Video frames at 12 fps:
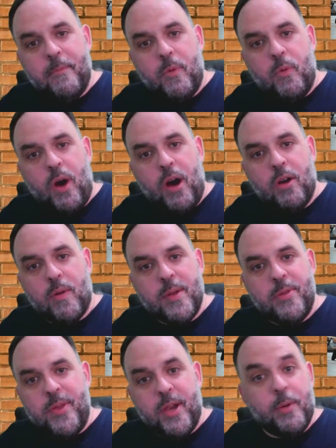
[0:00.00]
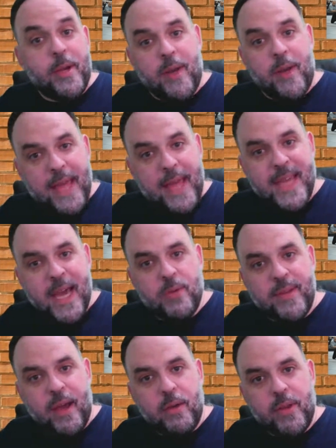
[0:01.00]
Waller and Theory or
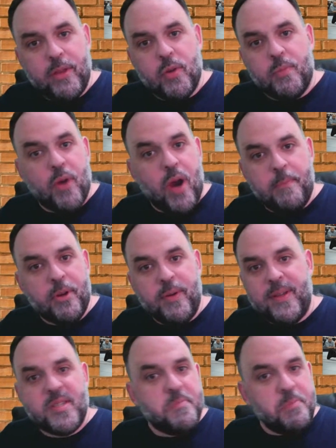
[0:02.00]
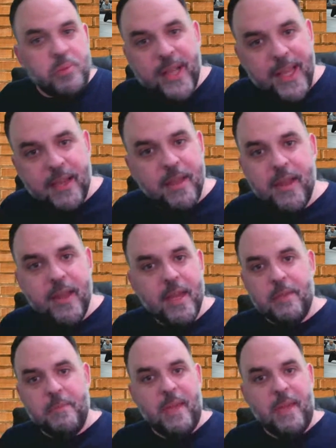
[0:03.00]
A-Town Down Under properly splitting,